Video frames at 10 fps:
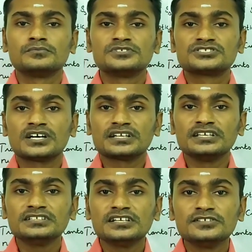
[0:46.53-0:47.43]
which are
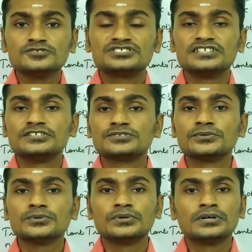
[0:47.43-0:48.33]
introduced
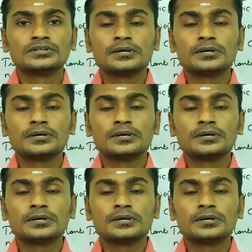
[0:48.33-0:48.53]
into